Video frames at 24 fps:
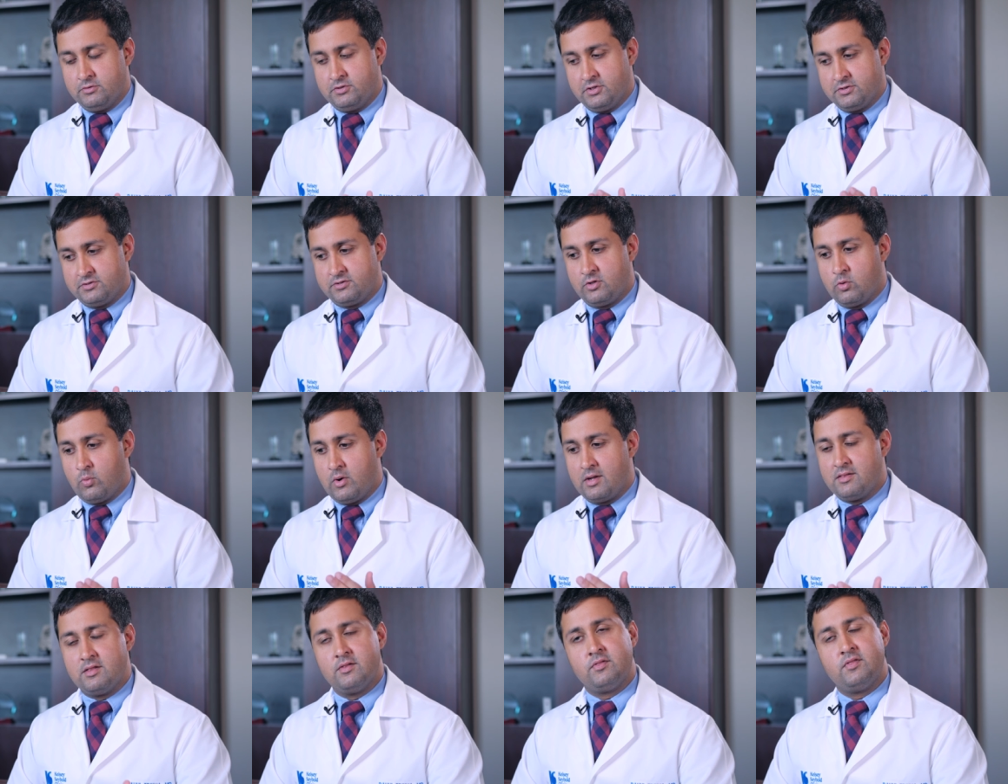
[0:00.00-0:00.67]
Just the
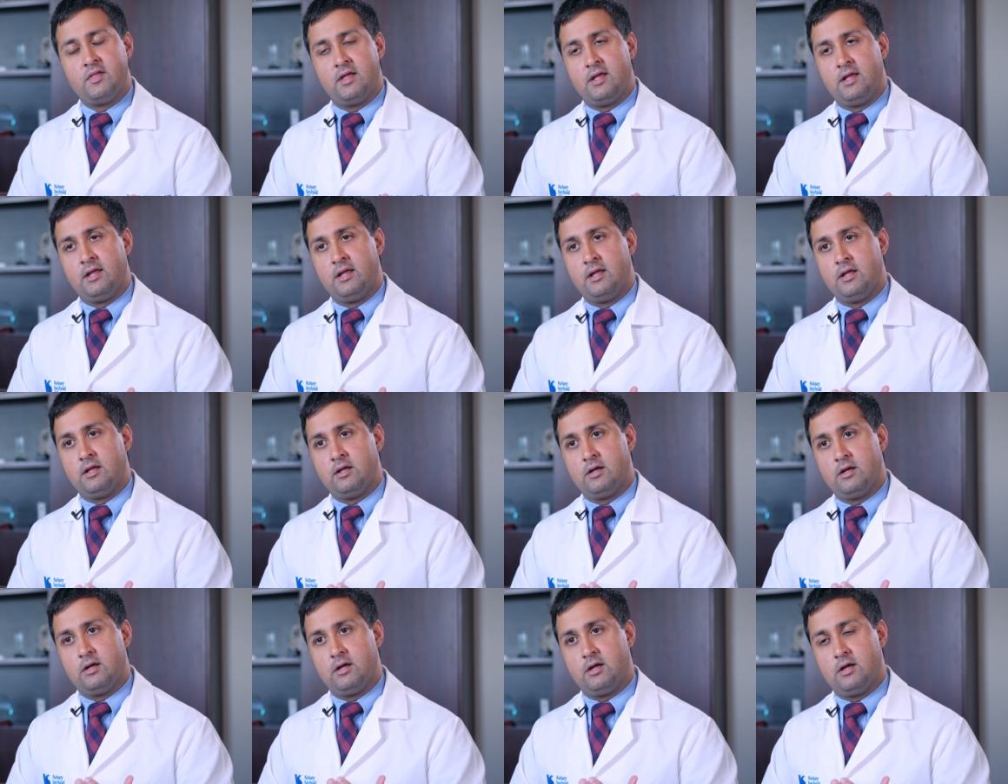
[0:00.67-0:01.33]
way that they
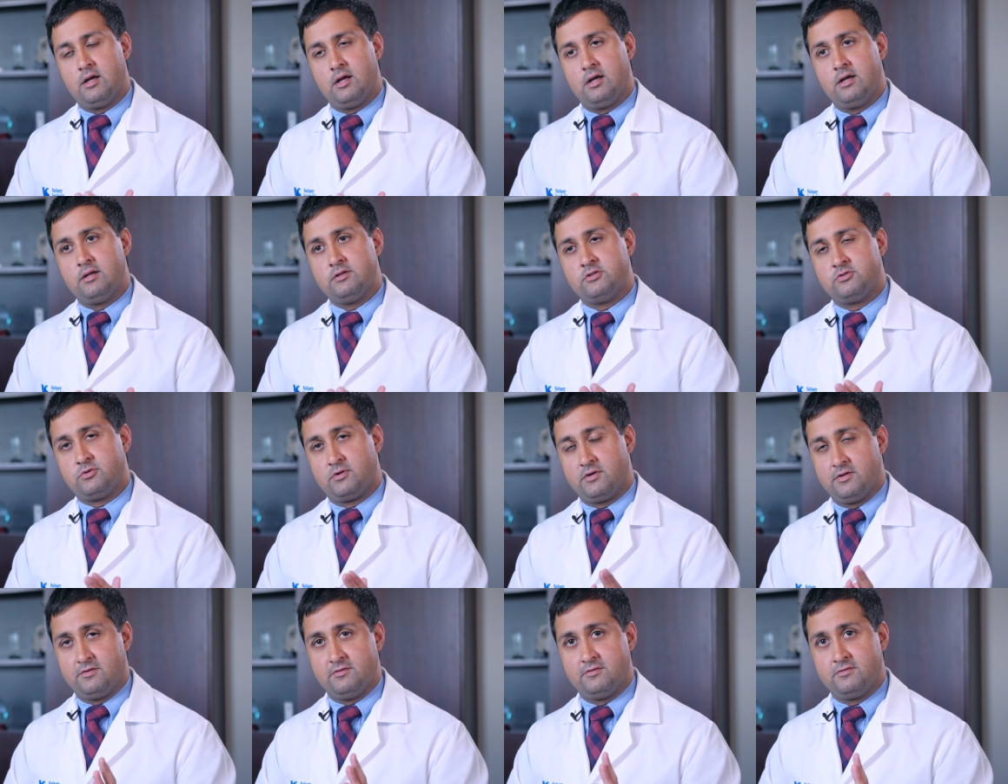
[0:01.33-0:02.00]

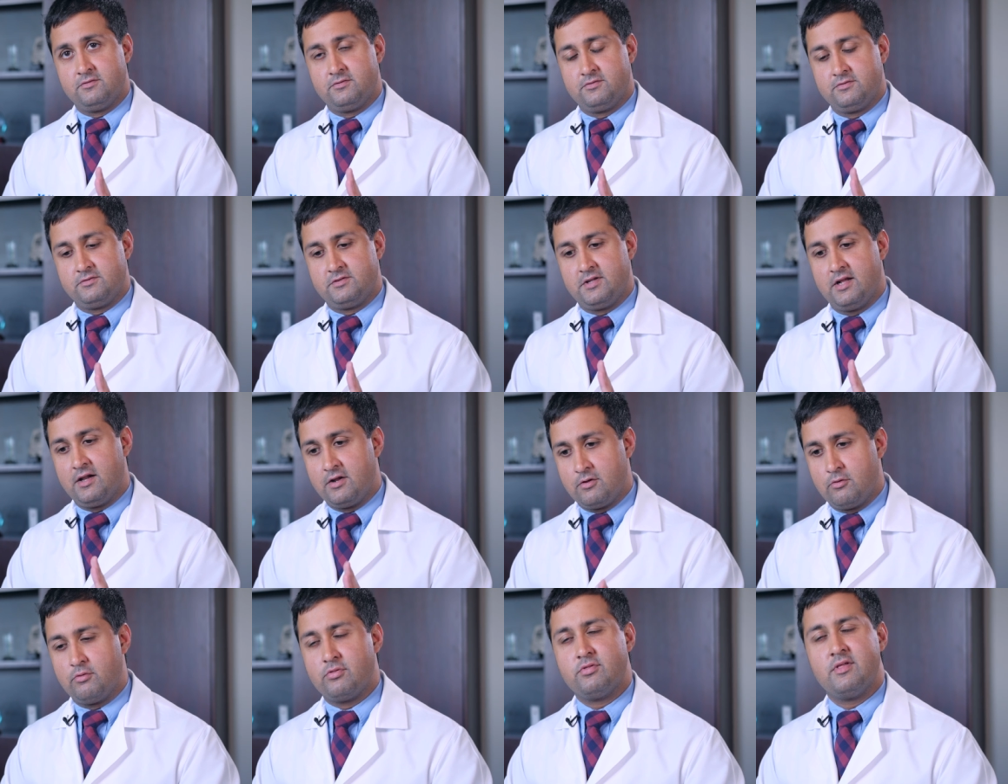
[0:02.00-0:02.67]
sort of tell
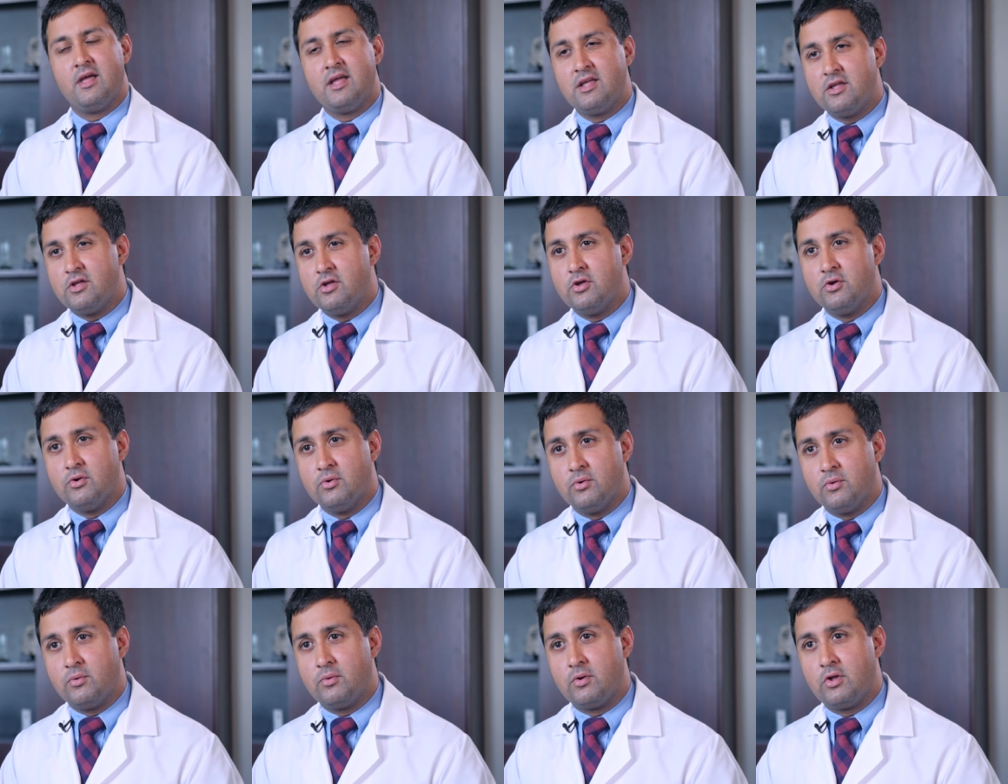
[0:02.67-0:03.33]
you thank
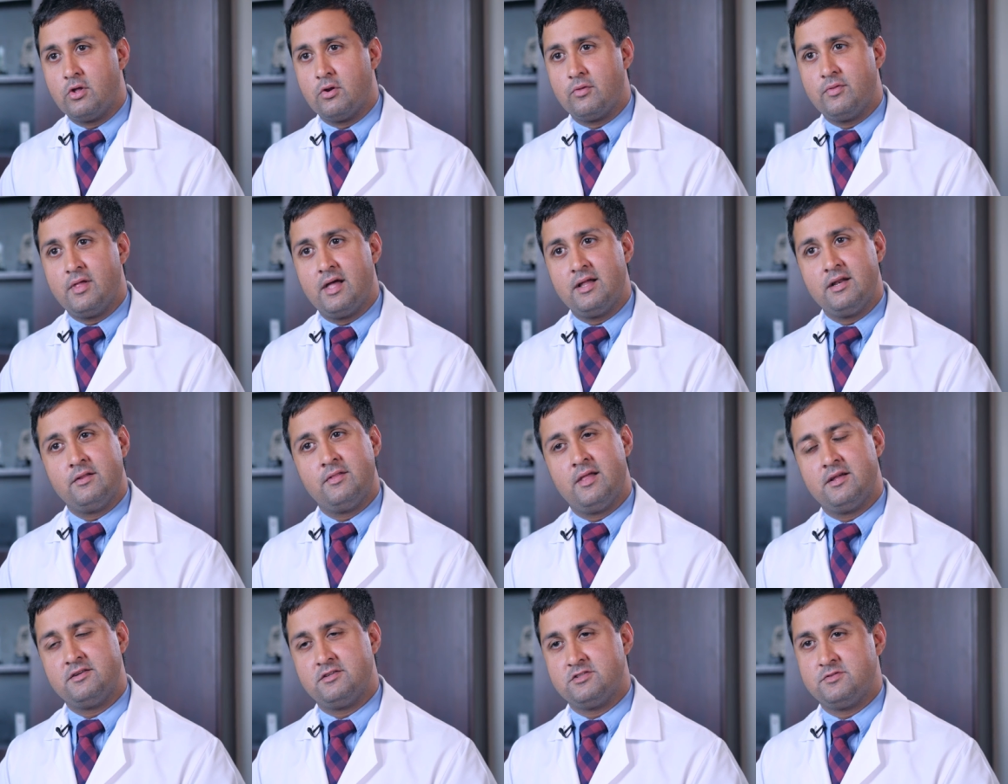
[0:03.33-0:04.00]
you, you know, that,
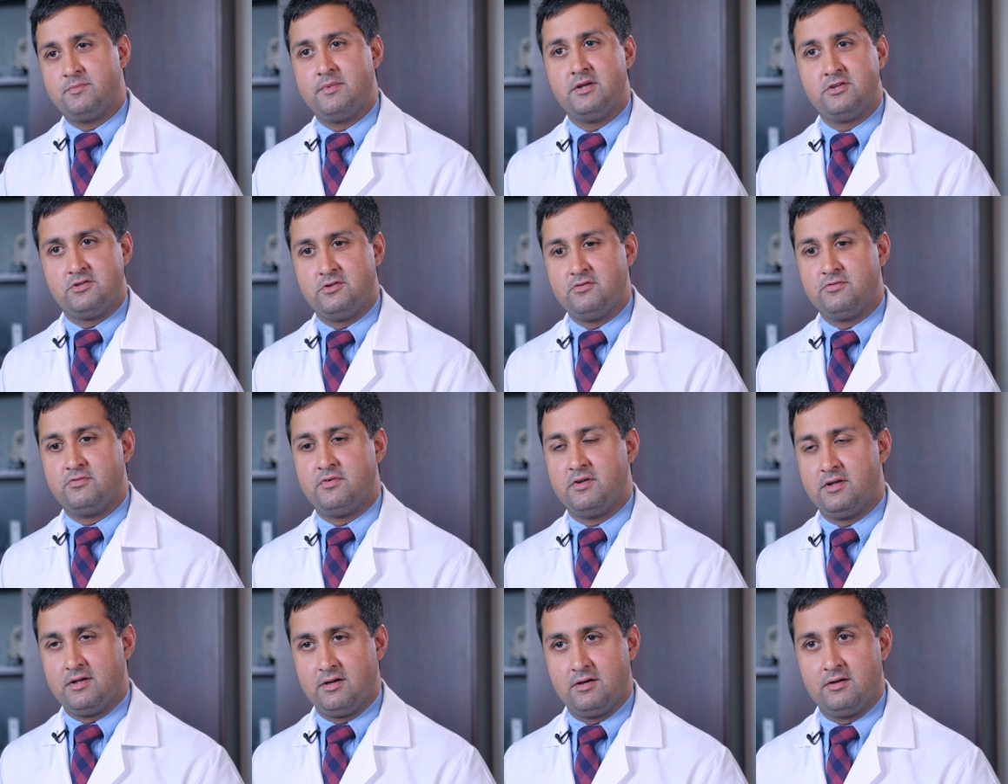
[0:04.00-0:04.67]
that just makes you
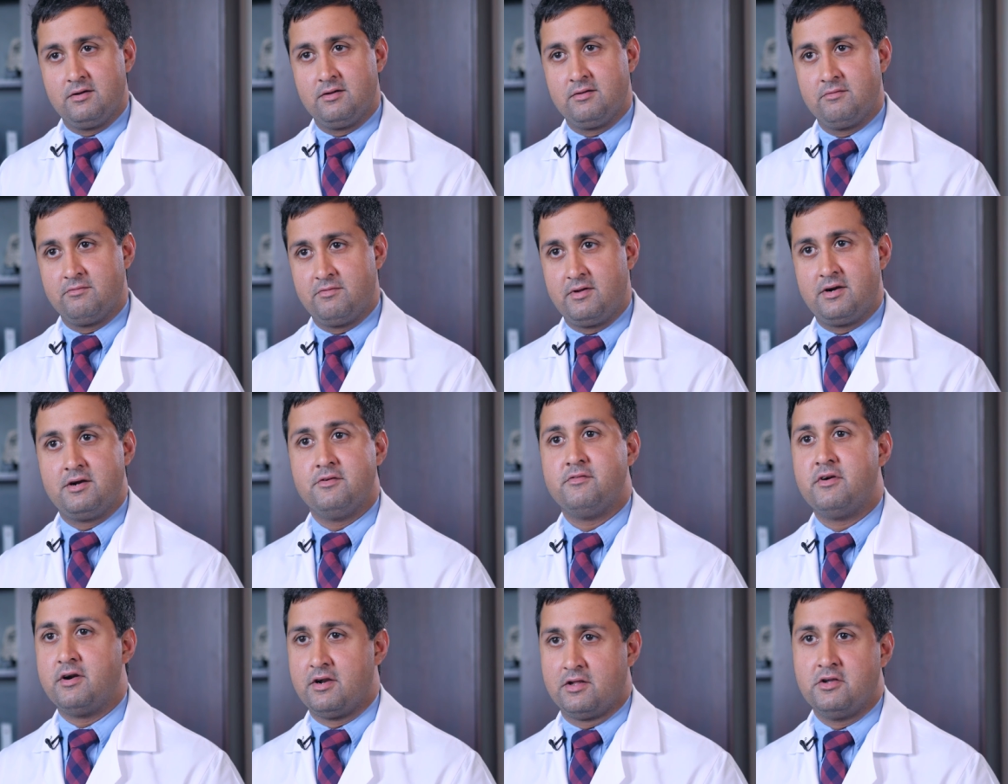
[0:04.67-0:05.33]
feel
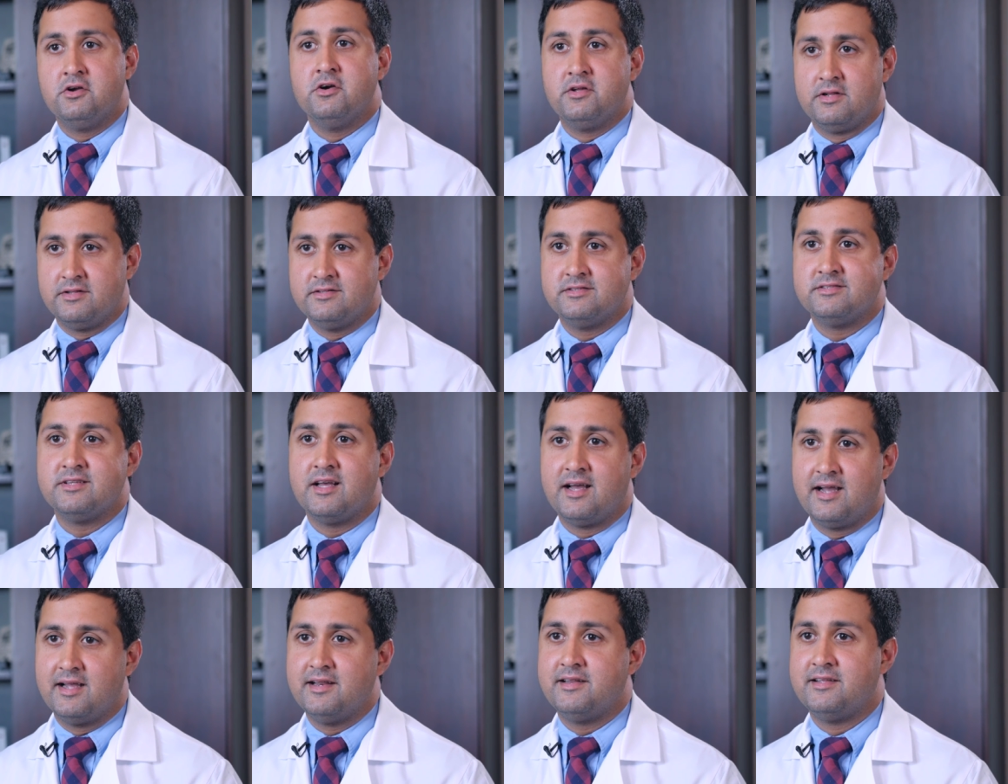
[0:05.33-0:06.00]
very, very good
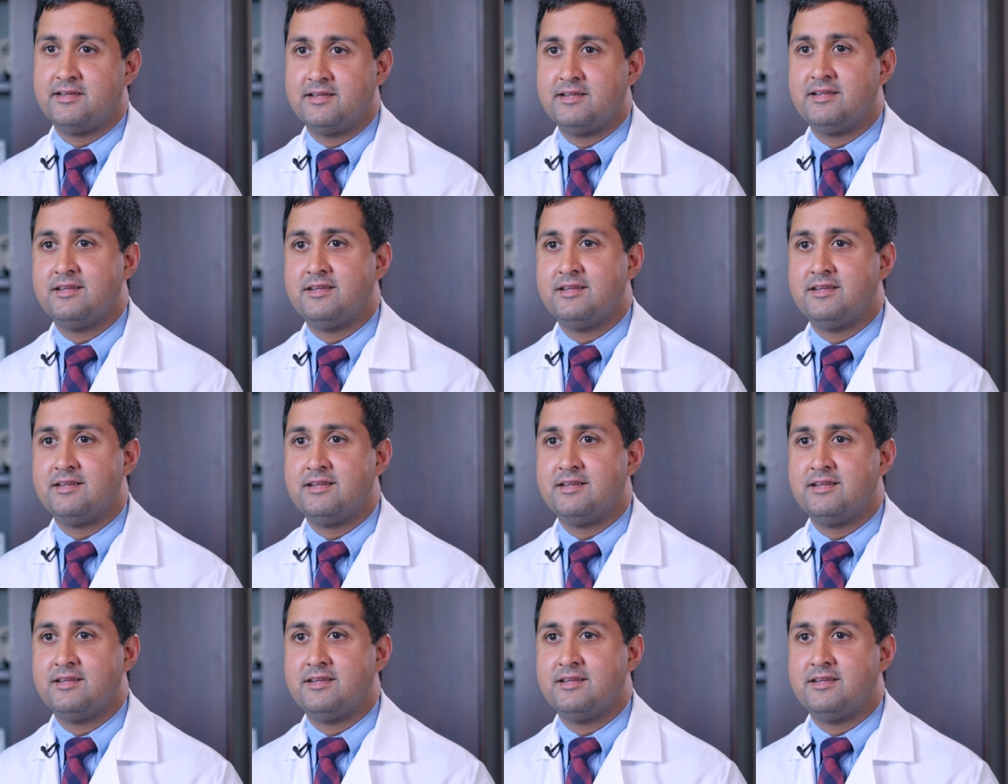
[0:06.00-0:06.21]
inside.